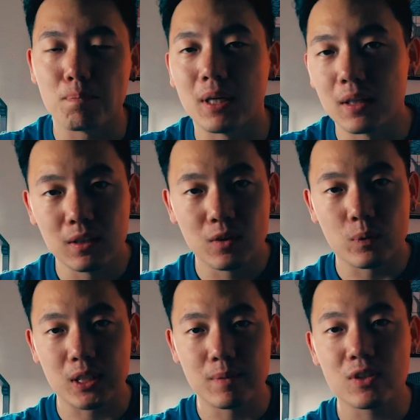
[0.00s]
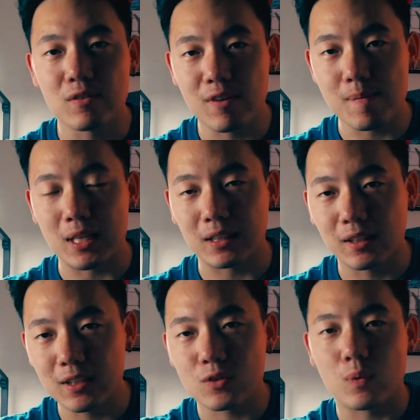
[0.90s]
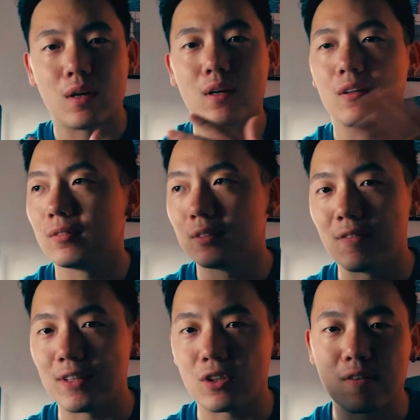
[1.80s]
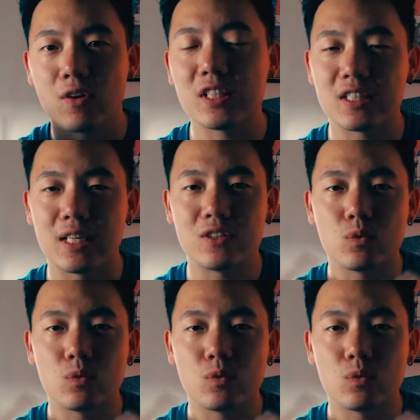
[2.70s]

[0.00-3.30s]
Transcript: But when you come into an environment like this, where if I turn off all these lights,